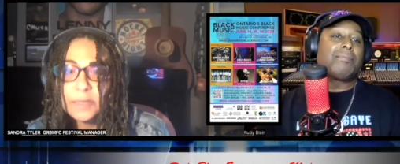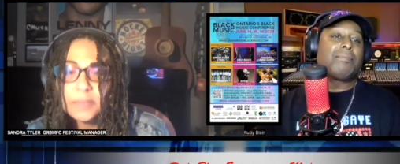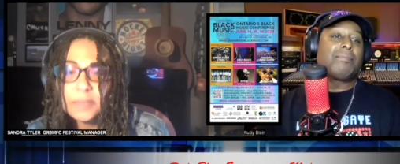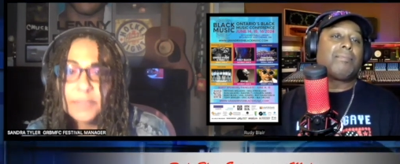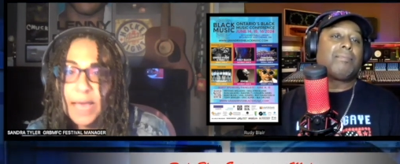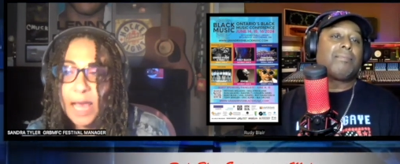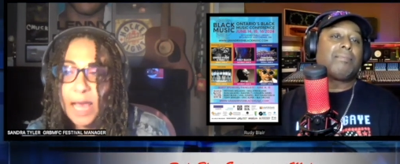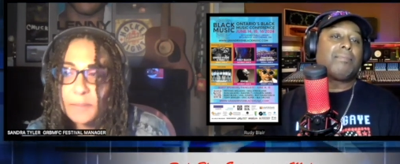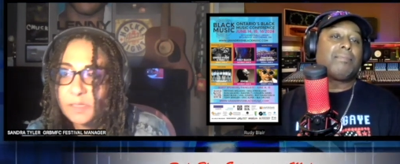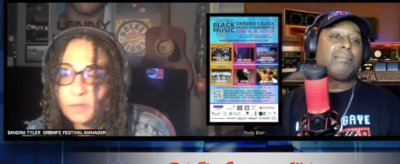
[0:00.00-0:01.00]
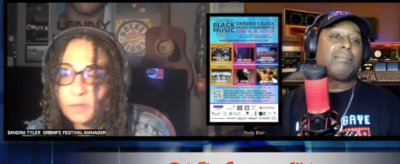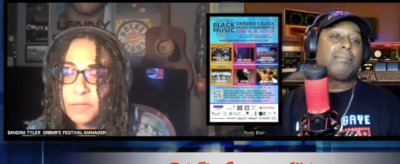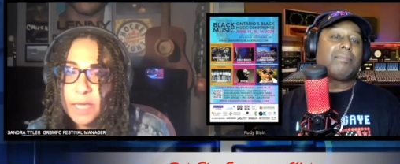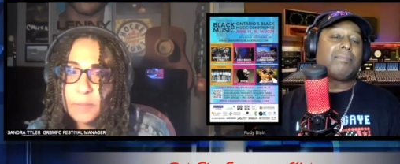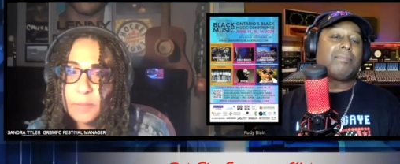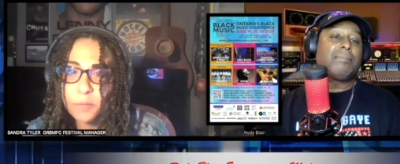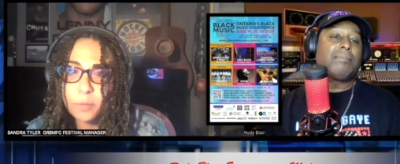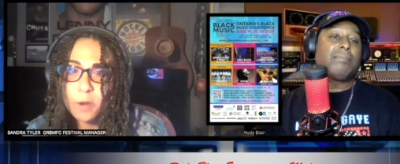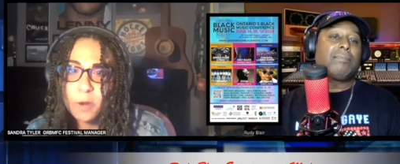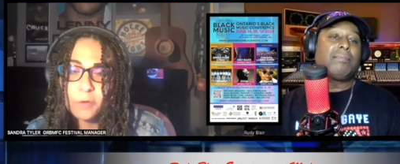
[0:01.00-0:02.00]
Speaker 1: Yeah, absolutely. I mean, we're
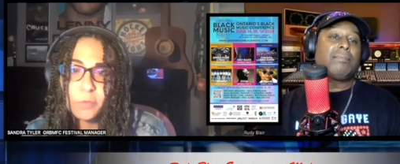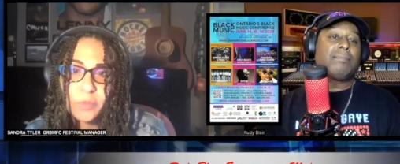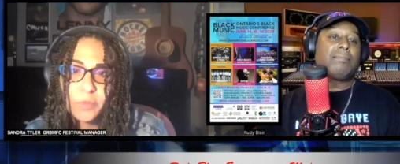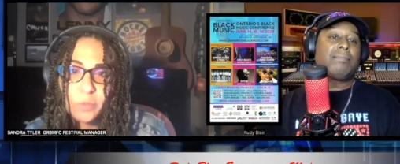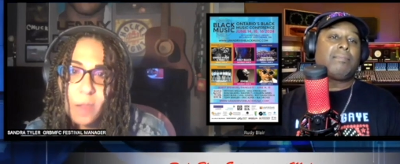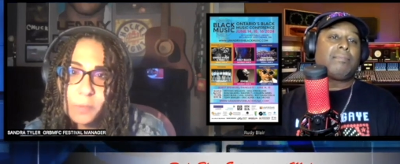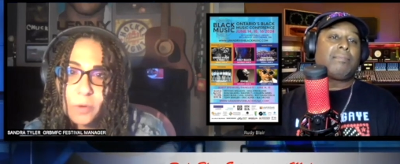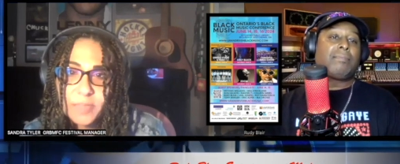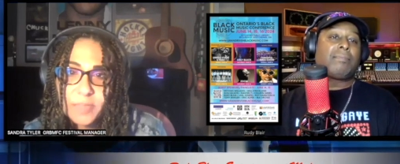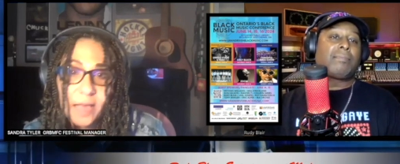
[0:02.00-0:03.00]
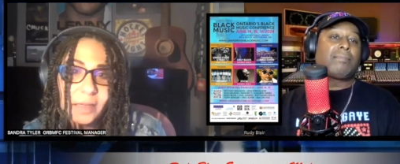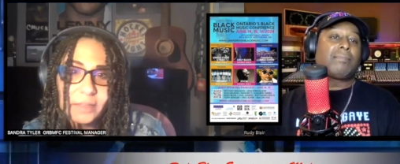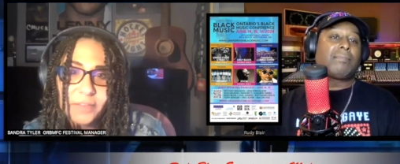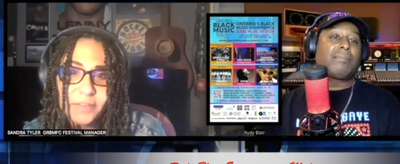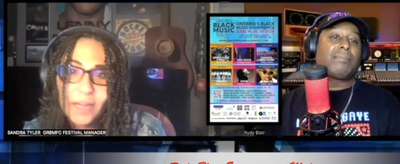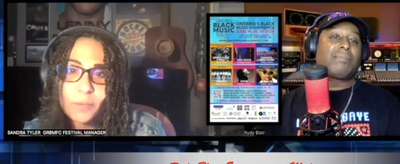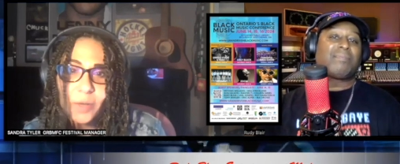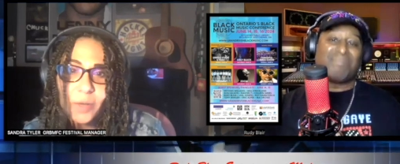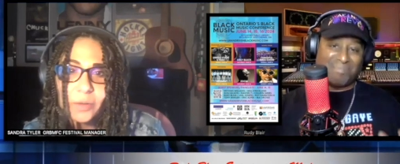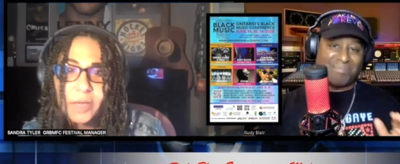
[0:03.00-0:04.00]
partnered with the Walper Hotel, and if anyone
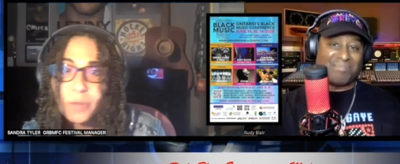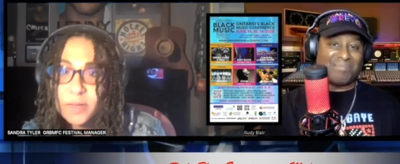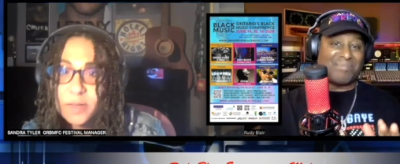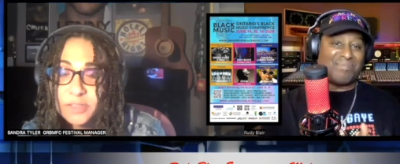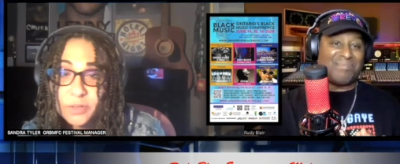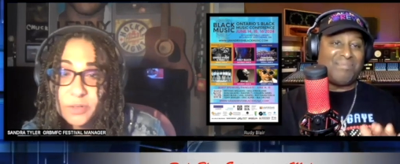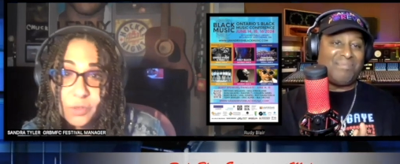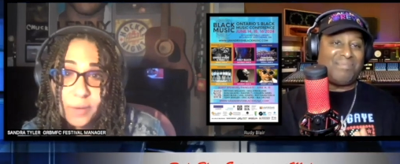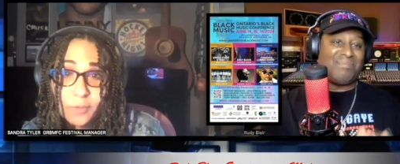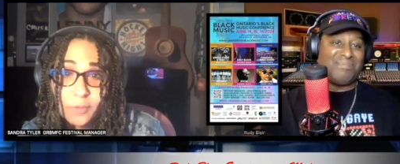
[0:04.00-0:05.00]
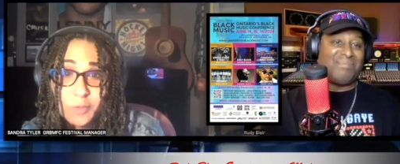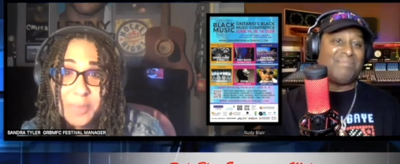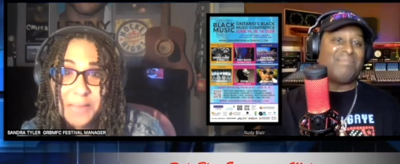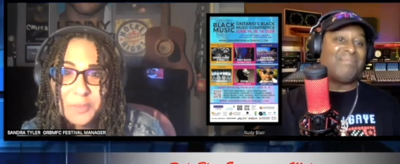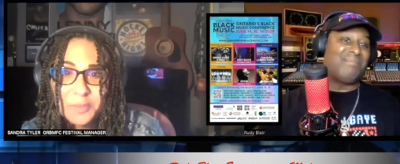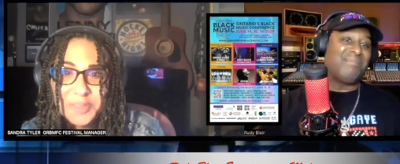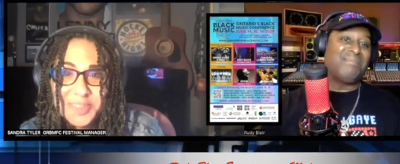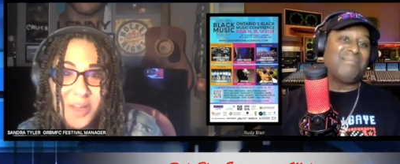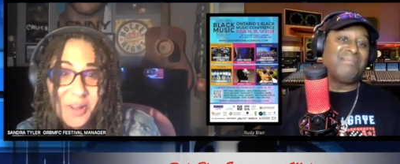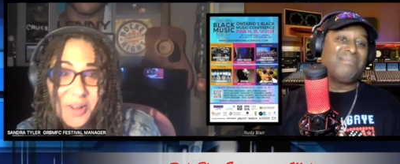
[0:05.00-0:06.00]
uh, wants to go to
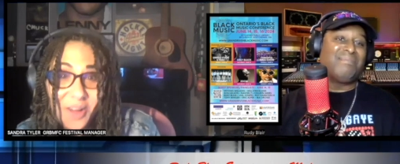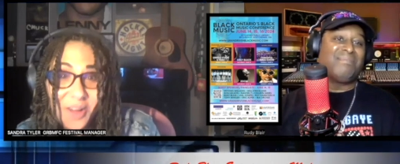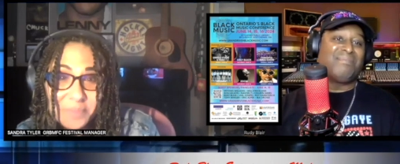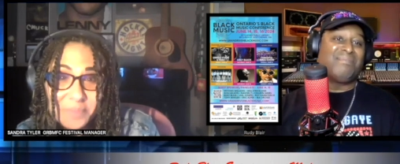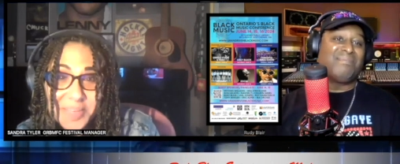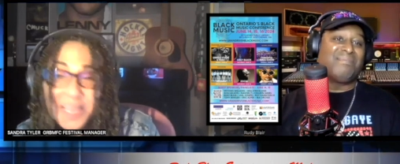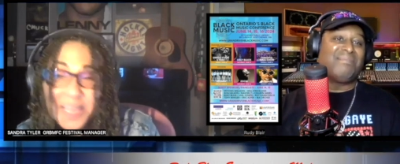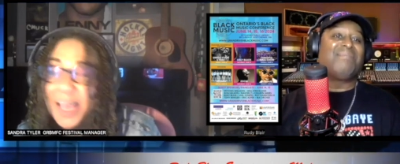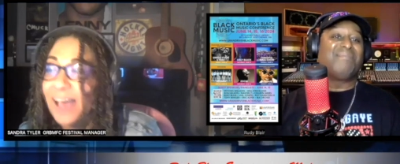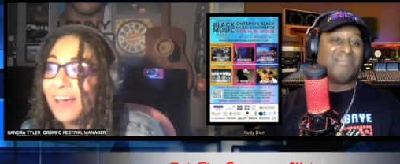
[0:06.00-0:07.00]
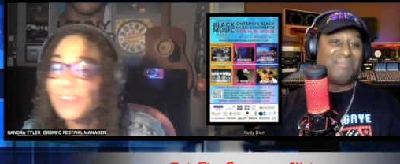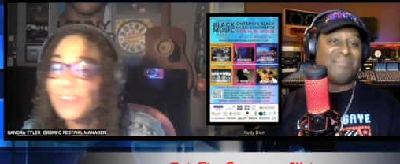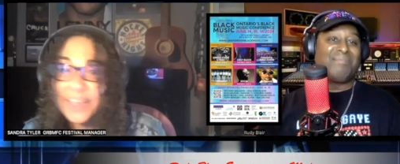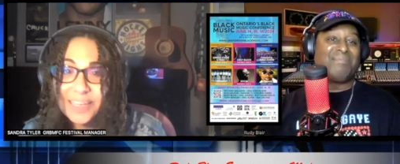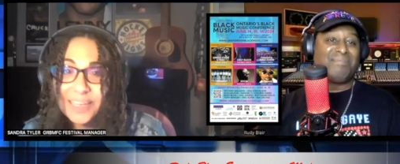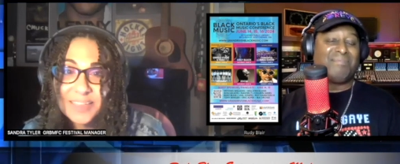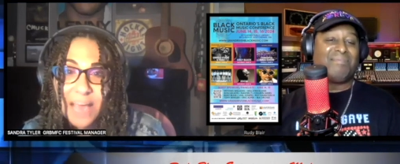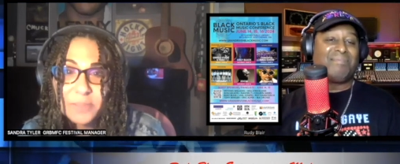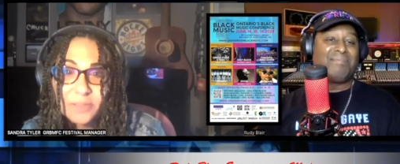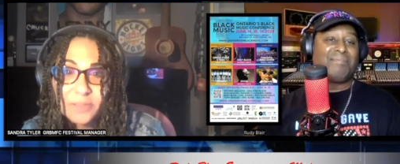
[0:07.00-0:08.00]
grandriverblackmusic.com, uh, they can
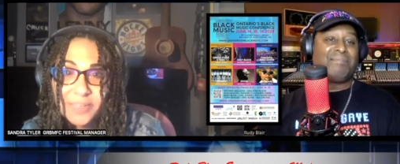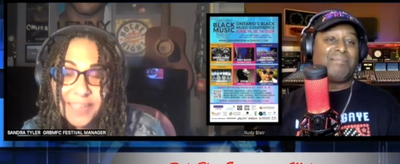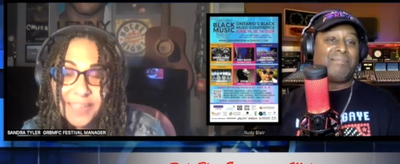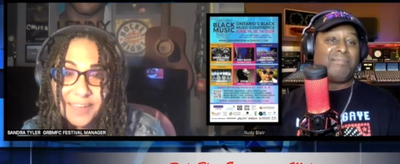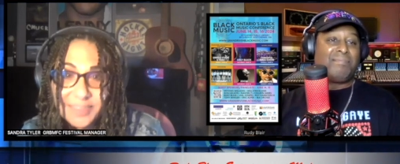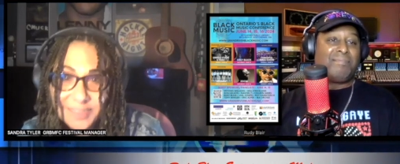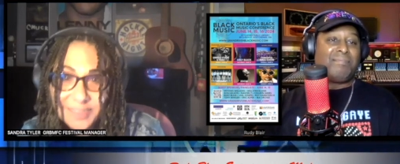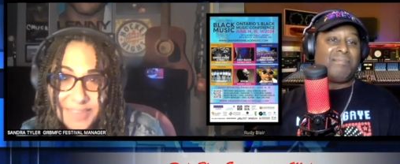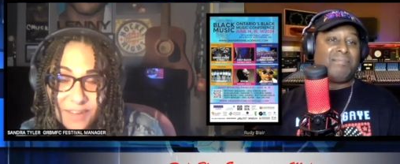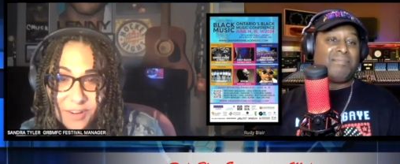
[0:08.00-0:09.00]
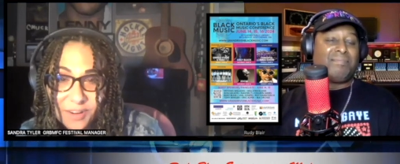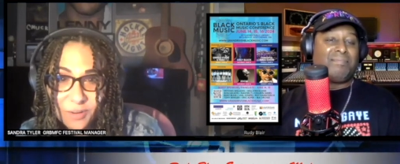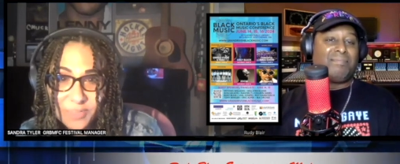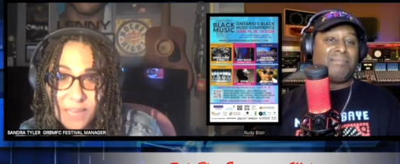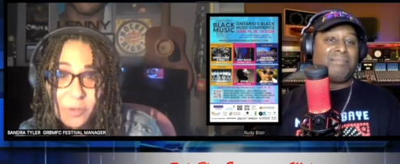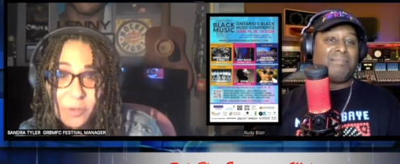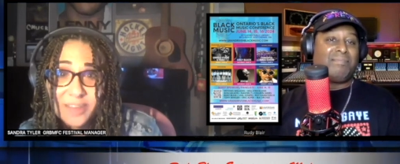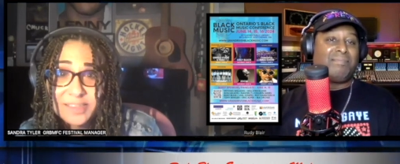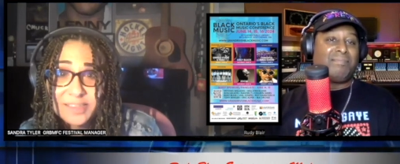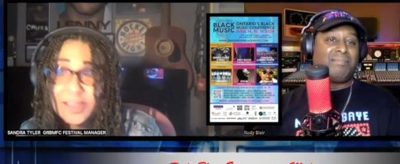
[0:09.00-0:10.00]
absolutely get a discount on hotel prices.